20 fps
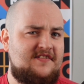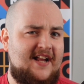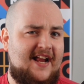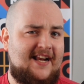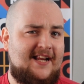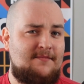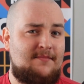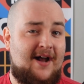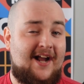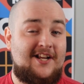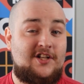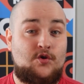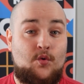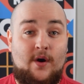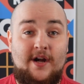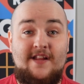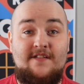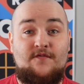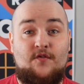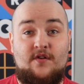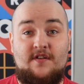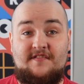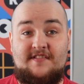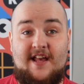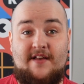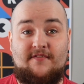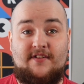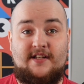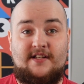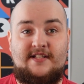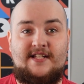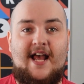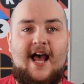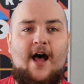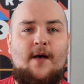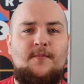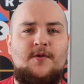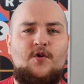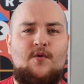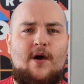standing by 24-7 to
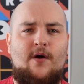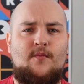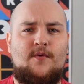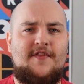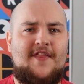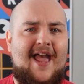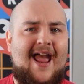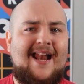help you out with